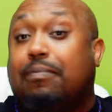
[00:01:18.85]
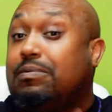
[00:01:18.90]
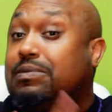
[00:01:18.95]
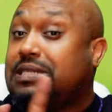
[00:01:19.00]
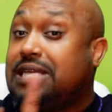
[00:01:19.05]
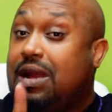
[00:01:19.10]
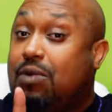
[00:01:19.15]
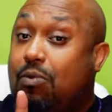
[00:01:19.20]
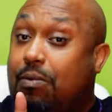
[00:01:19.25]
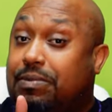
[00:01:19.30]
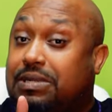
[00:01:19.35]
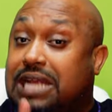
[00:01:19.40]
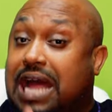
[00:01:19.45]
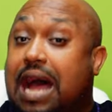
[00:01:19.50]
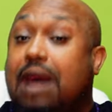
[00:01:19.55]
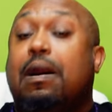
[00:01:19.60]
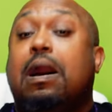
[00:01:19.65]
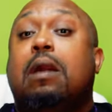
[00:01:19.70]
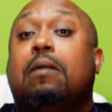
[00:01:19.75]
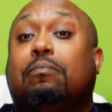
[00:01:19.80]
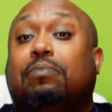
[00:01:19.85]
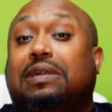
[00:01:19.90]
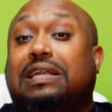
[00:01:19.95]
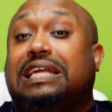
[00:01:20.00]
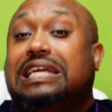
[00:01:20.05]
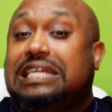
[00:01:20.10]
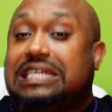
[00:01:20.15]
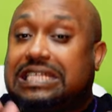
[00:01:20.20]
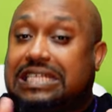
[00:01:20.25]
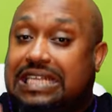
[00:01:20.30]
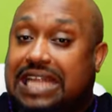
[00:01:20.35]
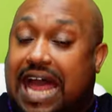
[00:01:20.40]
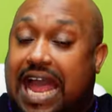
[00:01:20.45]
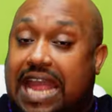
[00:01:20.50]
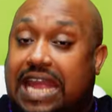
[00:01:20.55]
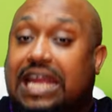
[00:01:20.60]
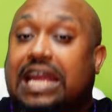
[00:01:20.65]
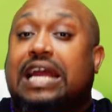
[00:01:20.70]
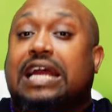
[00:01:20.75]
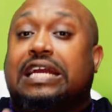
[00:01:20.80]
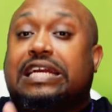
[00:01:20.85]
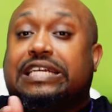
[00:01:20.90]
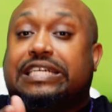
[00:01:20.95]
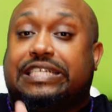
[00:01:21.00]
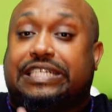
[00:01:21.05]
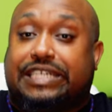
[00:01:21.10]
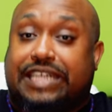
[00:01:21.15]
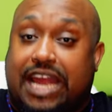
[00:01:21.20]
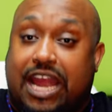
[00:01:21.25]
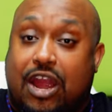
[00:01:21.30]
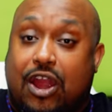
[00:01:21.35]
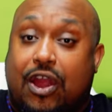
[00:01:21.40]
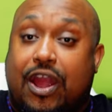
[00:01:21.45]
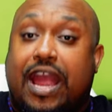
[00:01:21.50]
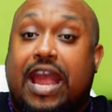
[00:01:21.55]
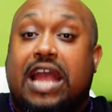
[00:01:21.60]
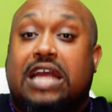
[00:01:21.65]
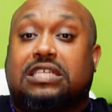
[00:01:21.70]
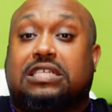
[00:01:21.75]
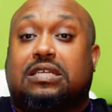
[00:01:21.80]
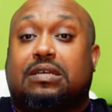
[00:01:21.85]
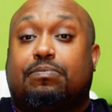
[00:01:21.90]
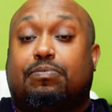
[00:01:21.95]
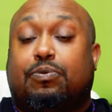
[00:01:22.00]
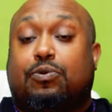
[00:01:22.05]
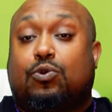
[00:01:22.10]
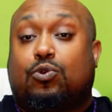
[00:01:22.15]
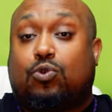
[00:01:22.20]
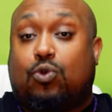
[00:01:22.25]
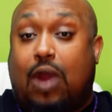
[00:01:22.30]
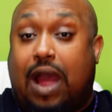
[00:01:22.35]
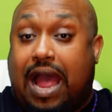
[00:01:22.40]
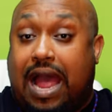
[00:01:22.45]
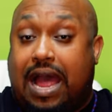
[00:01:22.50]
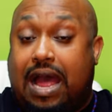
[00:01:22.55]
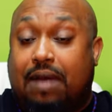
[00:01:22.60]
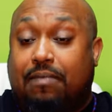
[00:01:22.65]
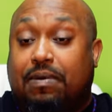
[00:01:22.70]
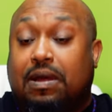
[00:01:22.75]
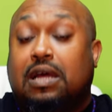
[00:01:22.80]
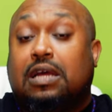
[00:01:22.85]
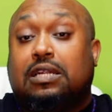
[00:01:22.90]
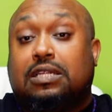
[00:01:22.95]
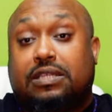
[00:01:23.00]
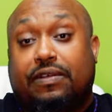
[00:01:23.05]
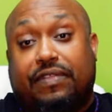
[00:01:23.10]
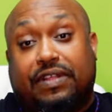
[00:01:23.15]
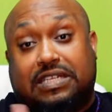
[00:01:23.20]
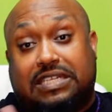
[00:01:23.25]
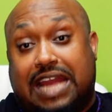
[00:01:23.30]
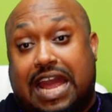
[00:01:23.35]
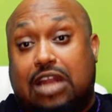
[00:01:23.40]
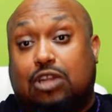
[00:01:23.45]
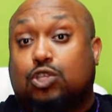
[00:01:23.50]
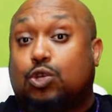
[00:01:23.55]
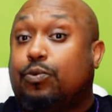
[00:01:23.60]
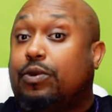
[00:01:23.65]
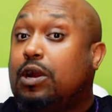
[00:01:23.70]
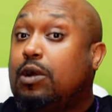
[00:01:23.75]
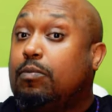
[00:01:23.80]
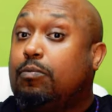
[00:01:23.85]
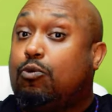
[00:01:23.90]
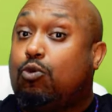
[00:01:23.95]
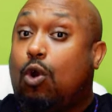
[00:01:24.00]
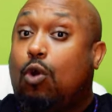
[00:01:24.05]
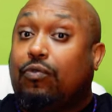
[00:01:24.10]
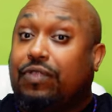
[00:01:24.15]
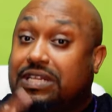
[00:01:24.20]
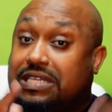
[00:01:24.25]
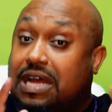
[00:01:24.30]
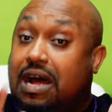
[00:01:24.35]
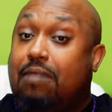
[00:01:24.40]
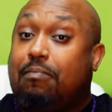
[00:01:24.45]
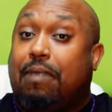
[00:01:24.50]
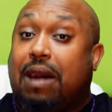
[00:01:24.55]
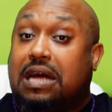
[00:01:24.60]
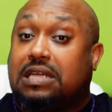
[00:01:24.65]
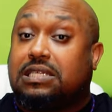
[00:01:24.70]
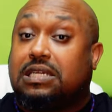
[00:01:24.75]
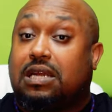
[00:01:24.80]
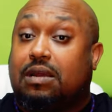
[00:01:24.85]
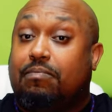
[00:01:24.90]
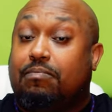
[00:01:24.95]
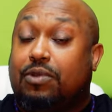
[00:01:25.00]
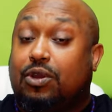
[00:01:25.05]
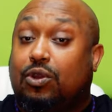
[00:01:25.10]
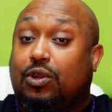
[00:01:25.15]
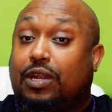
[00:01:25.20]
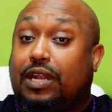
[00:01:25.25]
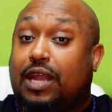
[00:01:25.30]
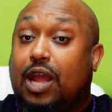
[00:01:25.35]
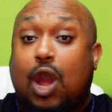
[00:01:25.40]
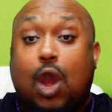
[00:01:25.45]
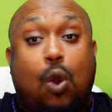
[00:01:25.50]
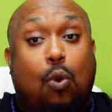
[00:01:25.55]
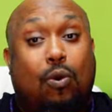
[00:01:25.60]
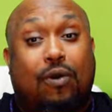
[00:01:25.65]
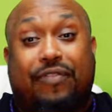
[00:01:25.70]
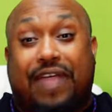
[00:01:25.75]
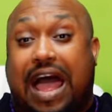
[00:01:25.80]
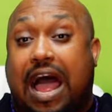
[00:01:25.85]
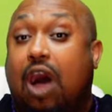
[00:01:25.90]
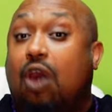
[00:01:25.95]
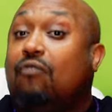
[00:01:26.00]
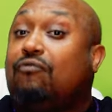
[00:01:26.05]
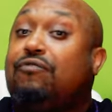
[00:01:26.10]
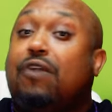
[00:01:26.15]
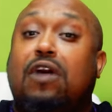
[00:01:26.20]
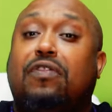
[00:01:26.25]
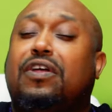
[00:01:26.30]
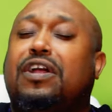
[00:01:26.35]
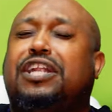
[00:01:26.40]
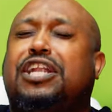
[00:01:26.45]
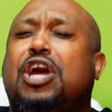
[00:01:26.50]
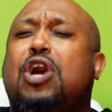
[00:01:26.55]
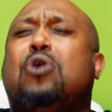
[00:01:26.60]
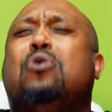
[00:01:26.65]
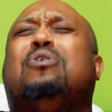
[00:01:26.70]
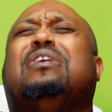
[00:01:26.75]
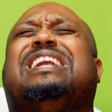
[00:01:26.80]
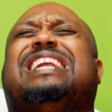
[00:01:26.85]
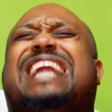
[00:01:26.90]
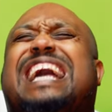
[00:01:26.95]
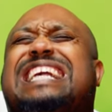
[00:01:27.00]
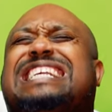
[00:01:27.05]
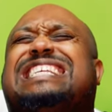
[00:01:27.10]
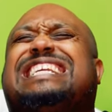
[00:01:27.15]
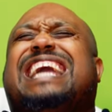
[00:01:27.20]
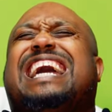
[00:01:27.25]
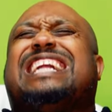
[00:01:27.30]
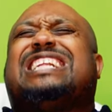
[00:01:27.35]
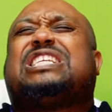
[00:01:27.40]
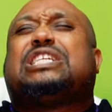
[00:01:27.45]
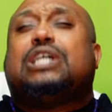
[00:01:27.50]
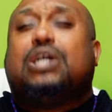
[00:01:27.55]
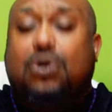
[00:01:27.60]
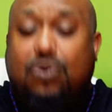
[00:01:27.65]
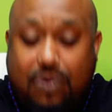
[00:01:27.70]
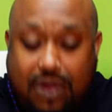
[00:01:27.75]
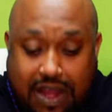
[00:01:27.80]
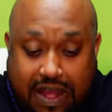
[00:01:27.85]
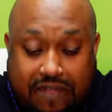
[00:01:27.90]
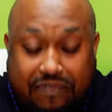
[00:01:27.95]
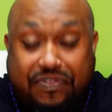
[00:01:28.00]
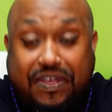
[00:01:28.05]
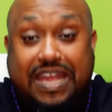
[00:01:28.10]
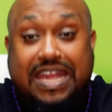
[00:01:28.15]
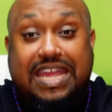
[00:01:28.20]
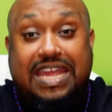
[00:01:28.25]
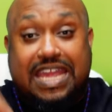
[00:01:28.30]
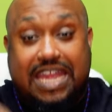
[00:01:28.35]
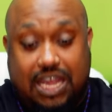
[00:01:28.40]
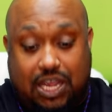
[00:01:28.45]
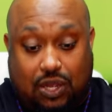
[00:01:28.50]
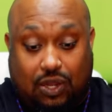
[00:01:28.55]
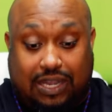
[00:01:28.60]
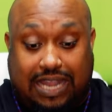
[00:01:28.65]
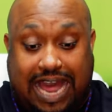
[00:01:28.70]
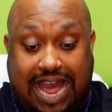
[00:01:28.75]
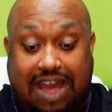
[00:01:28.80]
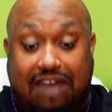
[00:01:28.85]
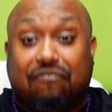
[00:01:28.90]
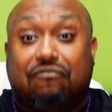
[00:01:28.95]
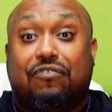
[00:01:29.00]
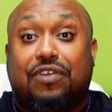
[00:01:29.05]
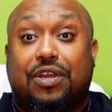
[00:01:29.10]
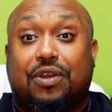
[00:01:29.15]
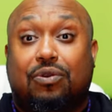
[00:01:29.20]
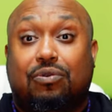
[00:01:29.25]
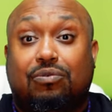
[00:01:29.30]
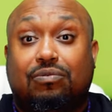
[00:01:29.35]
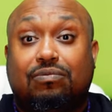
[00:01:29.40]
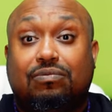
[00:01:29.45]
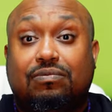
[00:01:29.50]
I'm going to say it one more time. Please like, share, subscribe to the channel so we can grow this unboxing community. Without further ado, let's get to the Eagle Eye View.